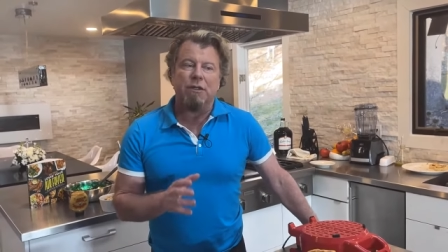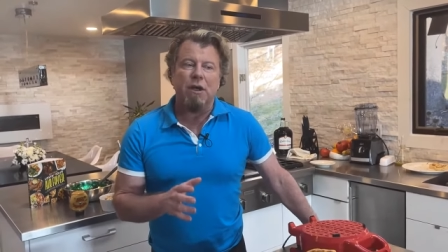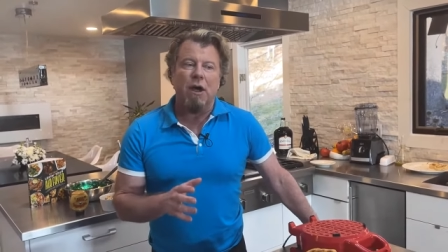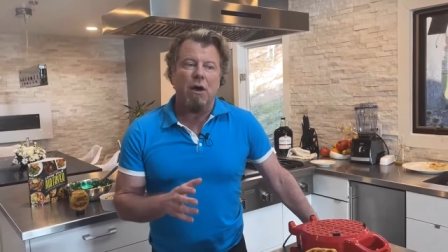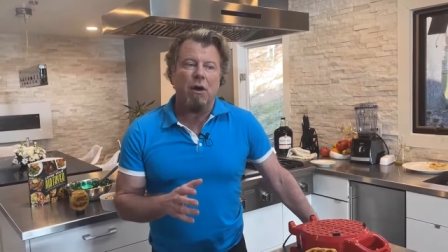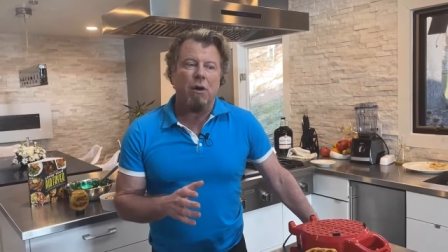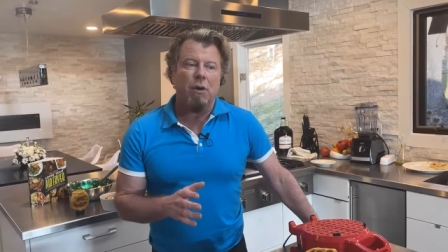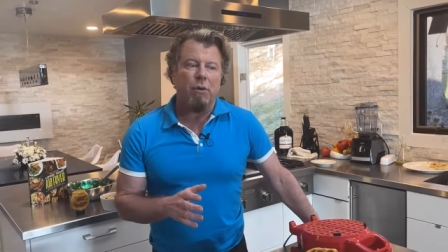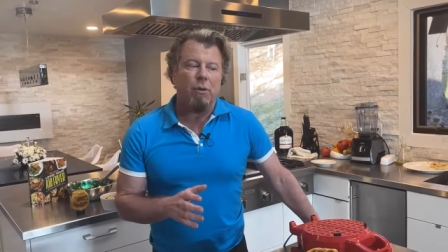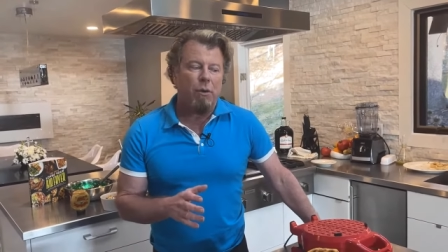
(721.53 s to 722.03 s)

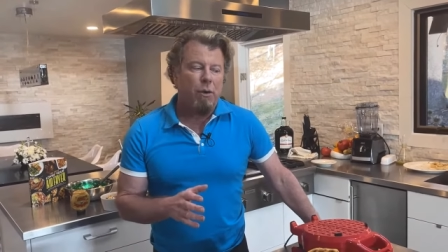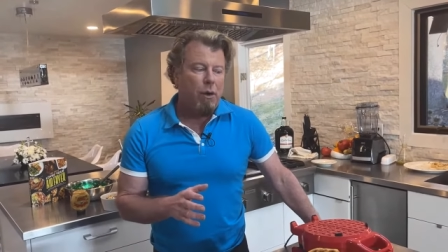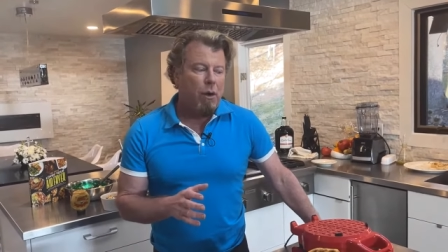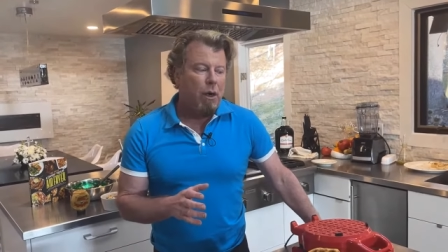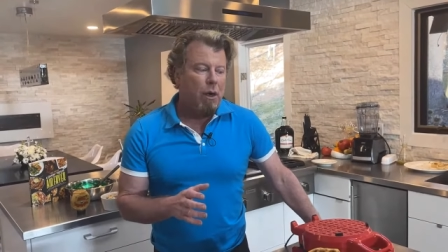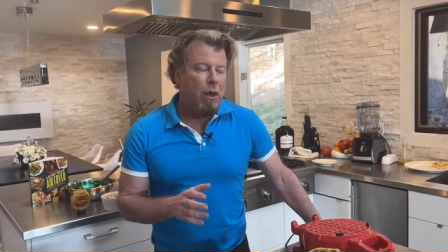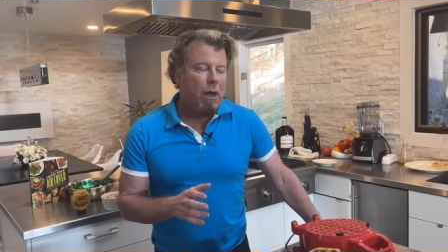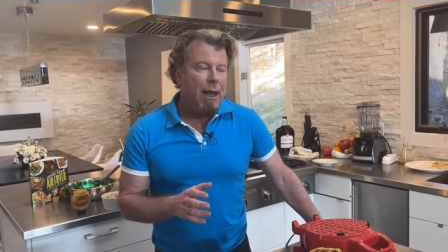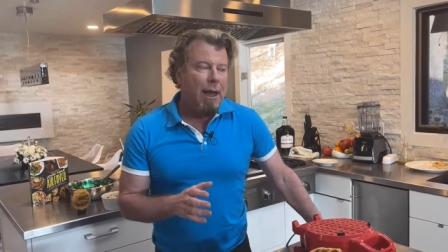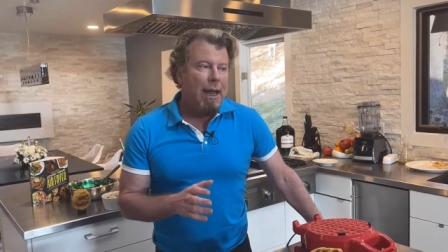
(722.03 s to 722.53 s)
So
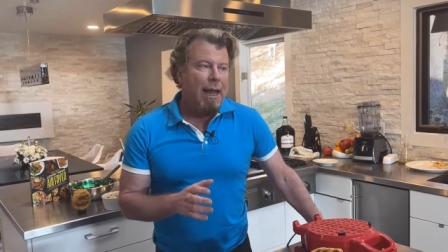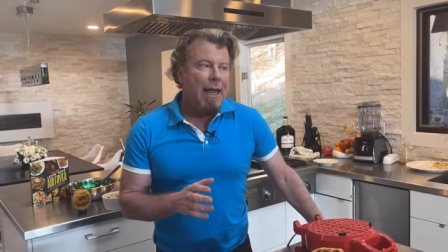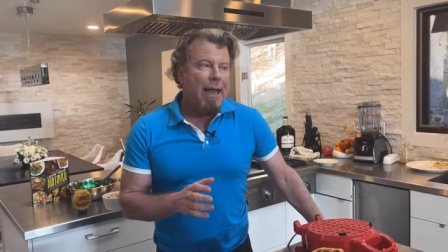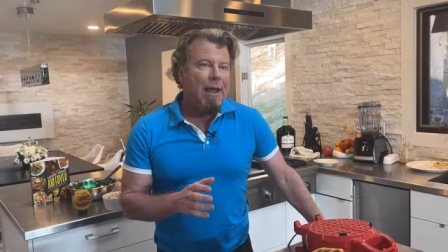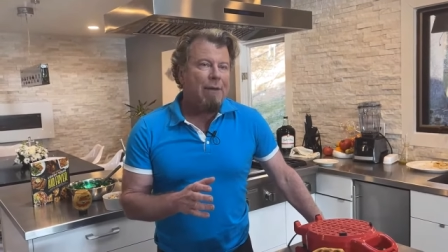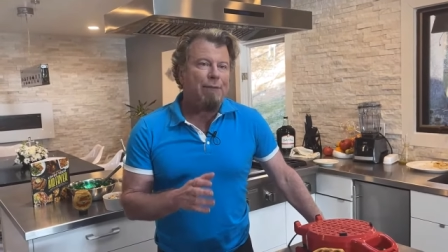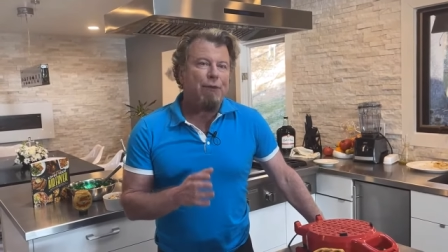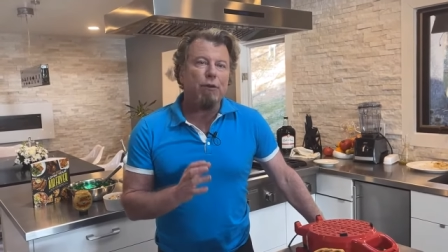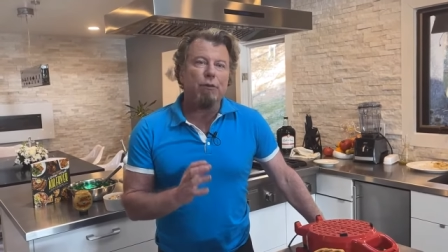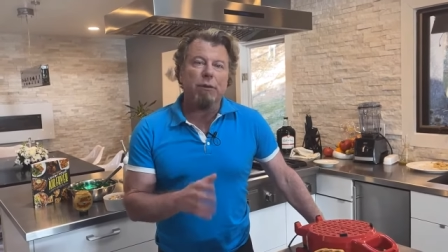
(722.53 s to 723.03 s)

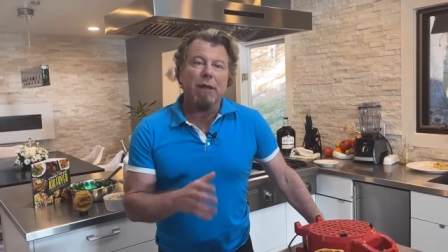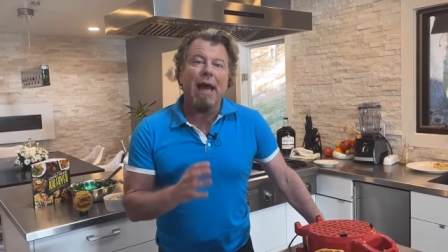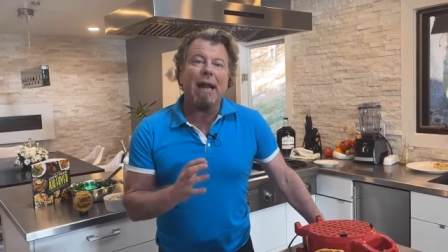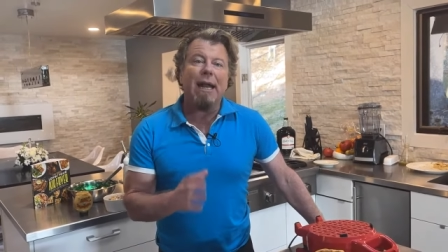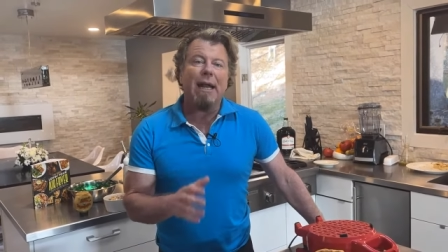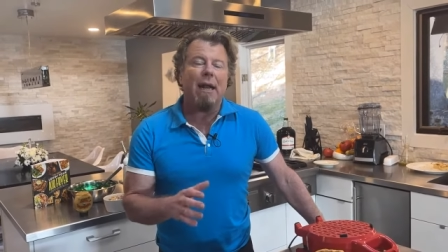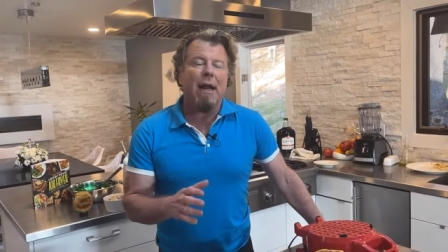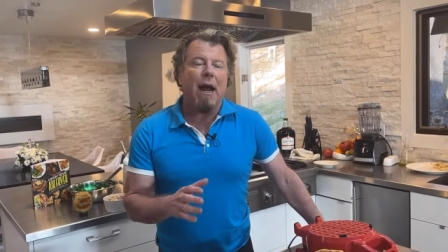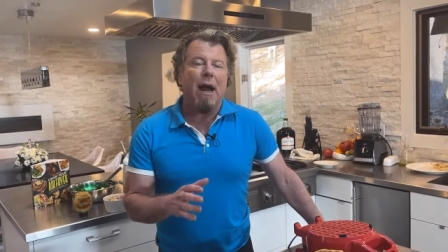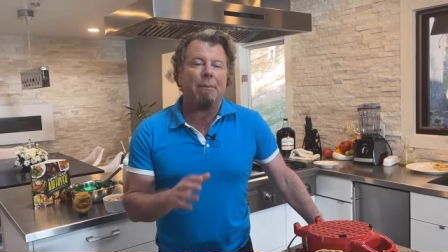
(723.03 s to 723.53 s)
if you
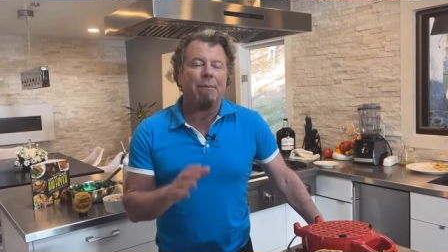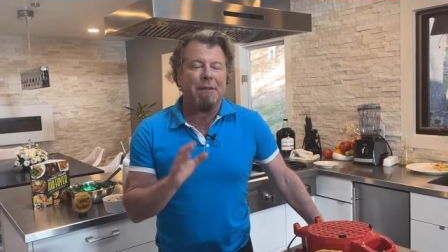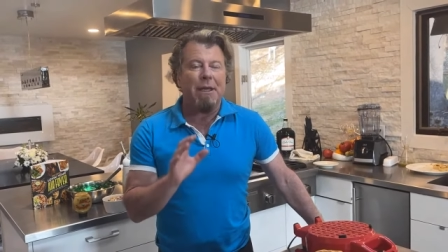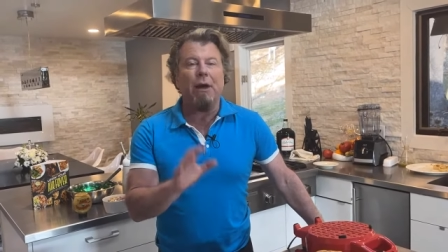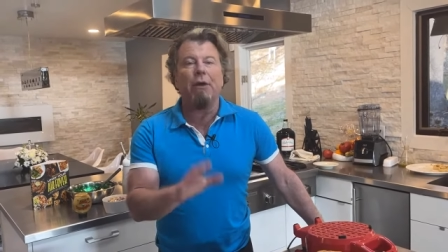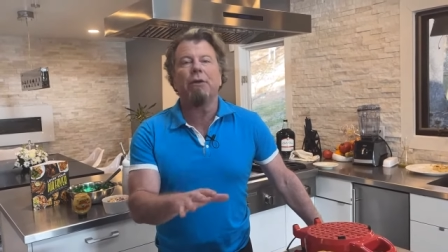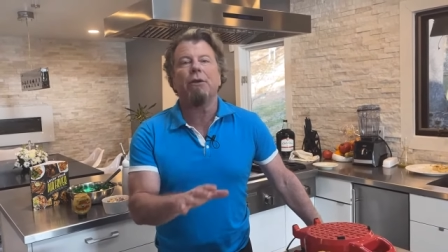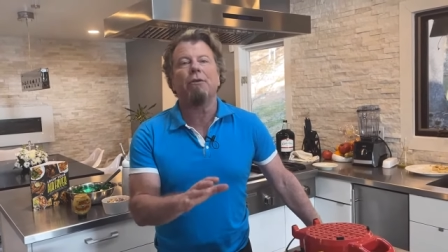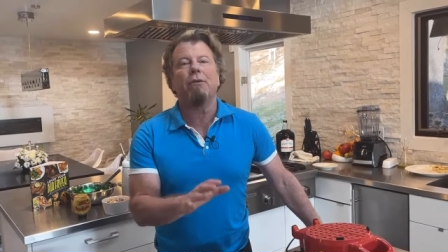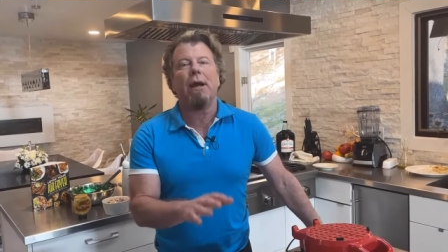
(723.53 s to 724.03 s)
let it, I'm
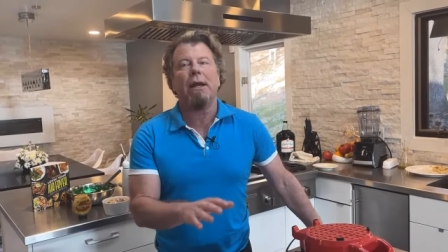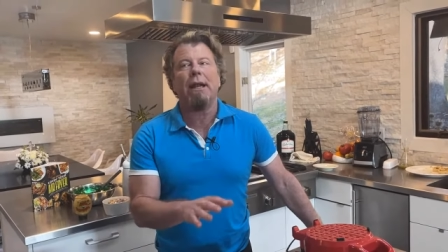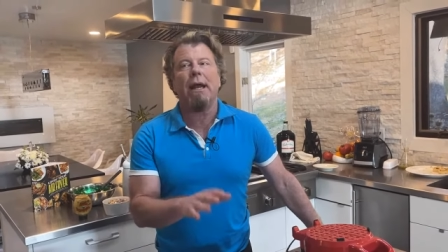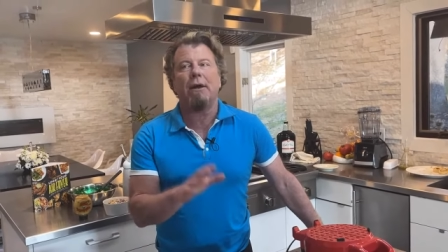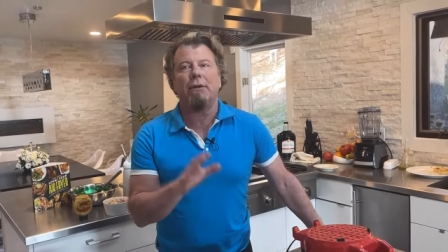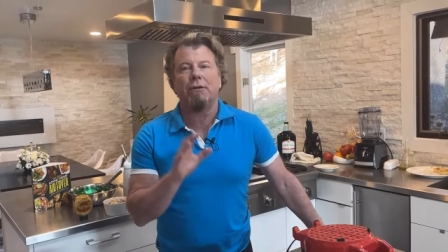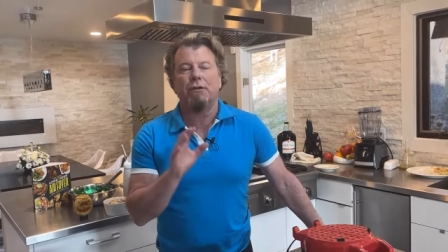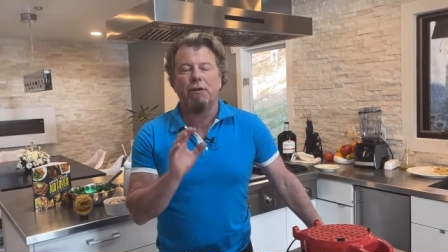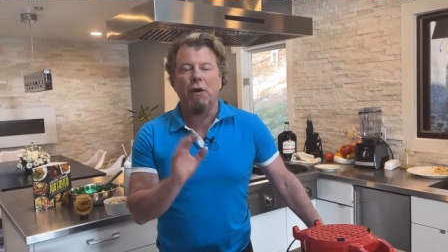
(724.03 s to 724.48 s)
telling you right